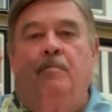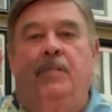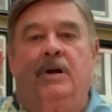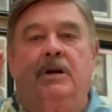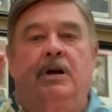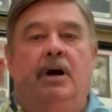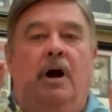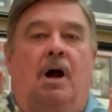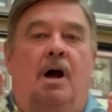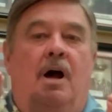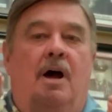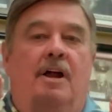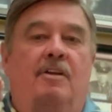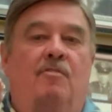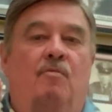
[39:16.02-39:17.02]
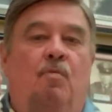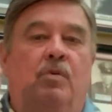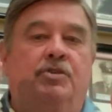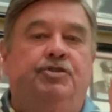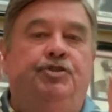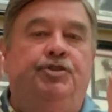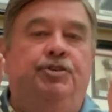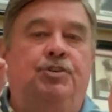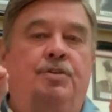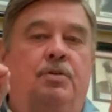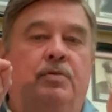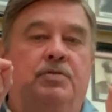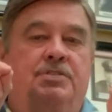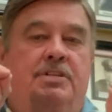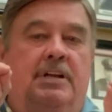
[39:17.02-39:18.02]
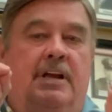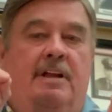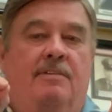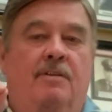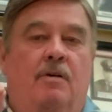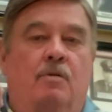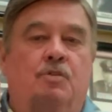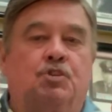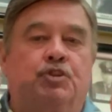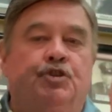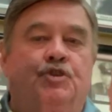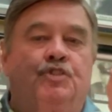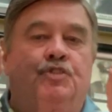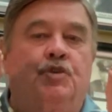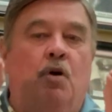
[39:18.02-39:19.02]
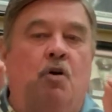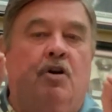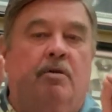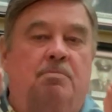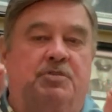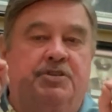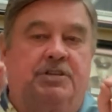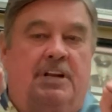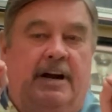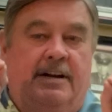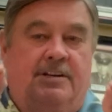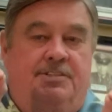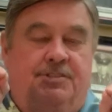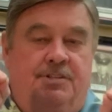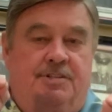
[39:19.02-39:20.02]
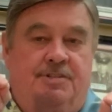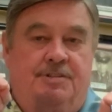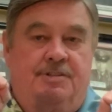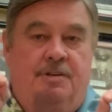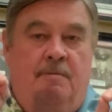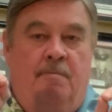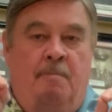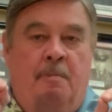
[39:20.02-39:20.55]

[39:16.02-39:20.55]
But God was using those circumstances